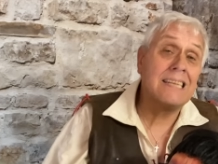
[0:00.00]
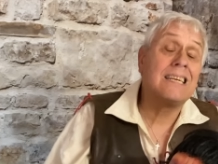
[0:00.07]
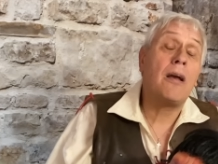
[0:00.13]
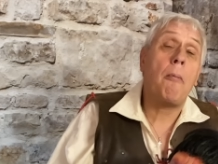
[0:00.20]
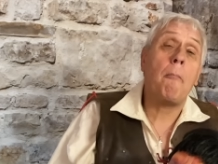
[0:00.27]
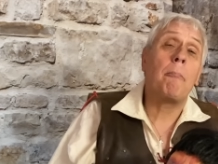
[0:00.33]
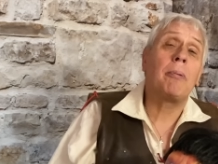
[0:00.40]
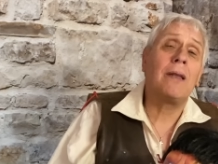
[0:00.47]
had
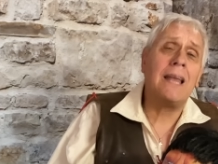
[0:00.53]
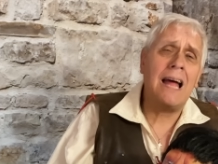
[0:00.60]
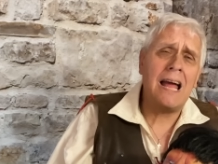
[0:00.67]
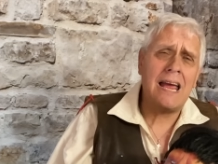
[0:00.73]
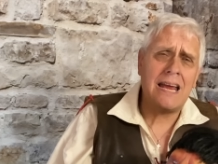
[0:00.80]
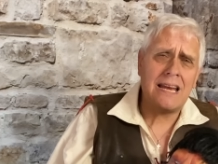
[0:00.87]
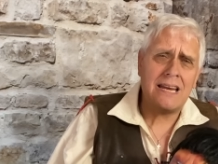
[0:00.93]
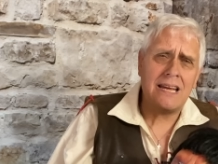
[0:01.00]

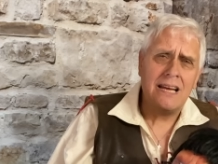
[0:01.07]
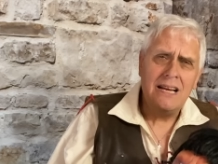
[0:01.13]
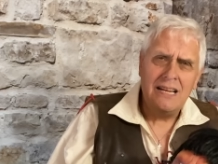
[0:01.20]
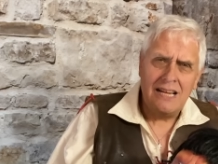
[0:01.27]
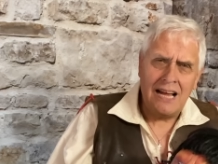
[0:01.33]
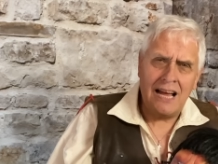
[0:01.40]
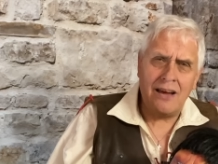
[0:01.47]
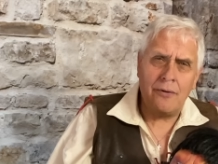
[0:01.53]
complained
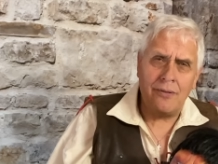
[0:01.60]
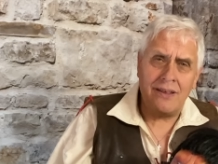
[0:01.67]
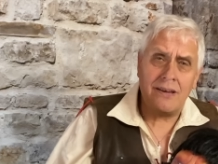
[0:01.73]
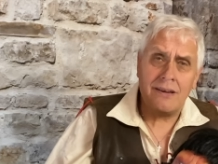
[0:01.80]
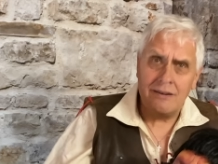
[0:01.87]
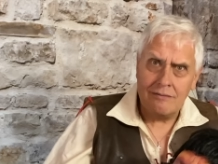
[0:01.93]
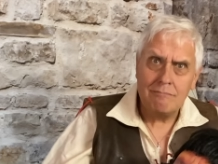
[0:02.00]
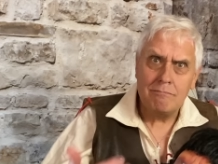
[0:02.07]
how the